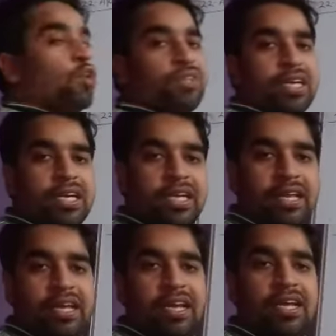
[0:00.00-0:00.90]
of the
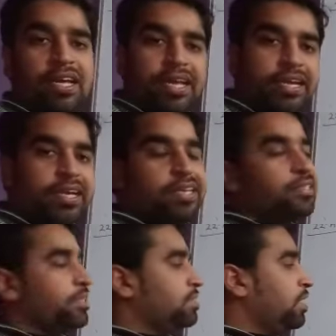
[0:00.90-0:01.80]
container
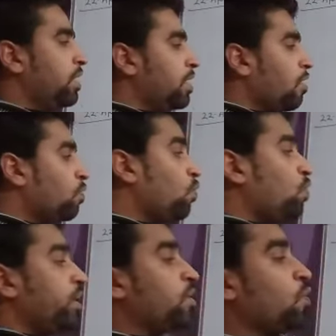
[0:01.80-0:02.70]
increases. Now
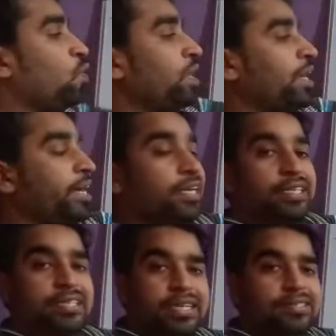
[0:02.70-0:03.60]

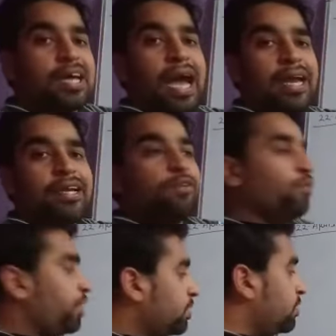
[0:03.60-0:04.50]
correlate this height
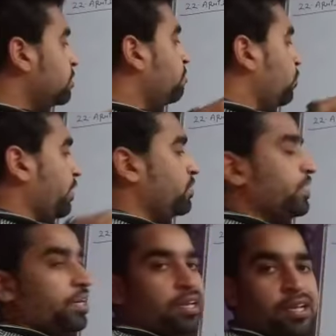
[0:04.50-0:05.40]
with this
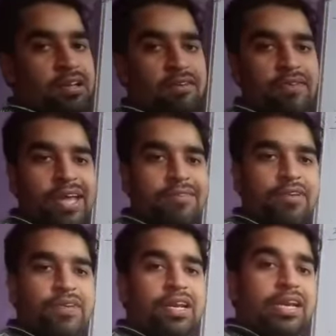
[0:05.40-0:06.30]
potential. When
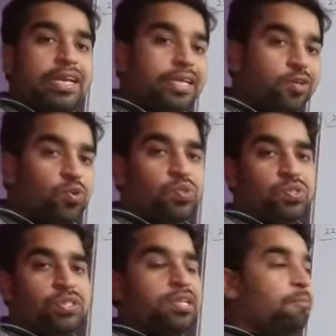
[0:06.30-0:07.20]
we will
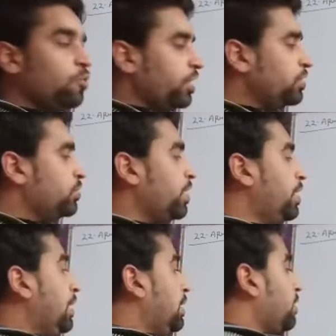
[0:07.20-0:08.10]
reduce the
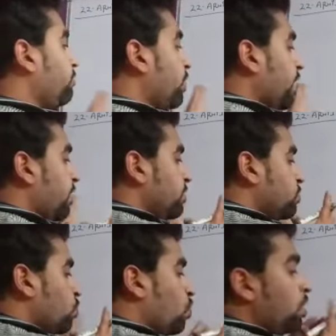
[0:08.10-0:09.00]
potential, then we can
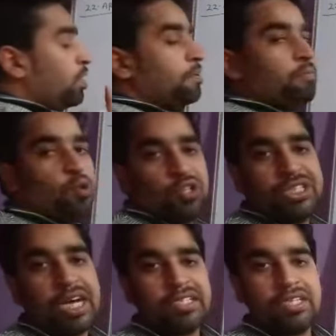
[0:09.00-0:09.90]
store more
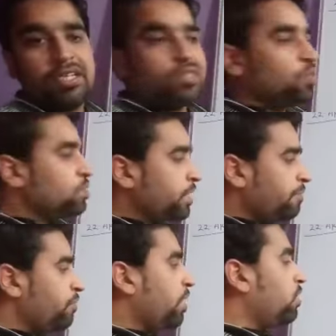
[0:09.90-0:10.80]
charge. So
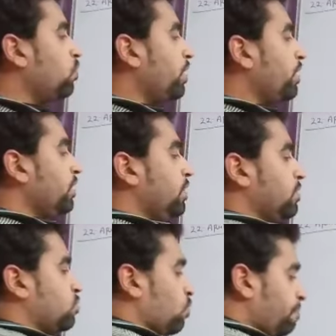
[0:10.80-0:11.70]
same we are doing.
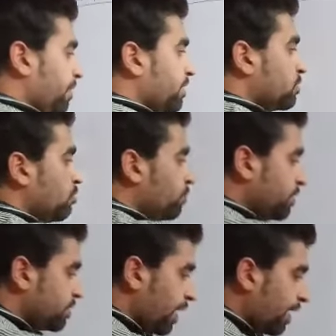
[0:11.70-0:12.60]
So because of
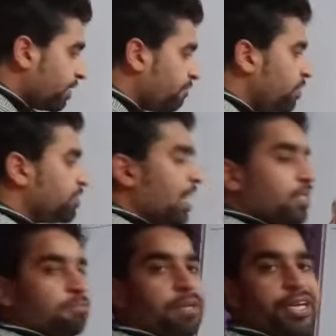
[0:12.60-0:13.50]
this negatively
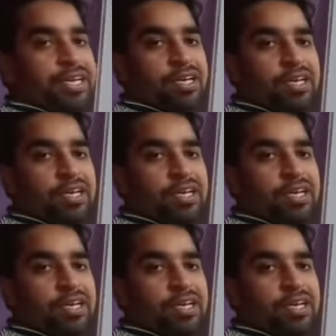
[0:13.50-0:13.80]
charged plate,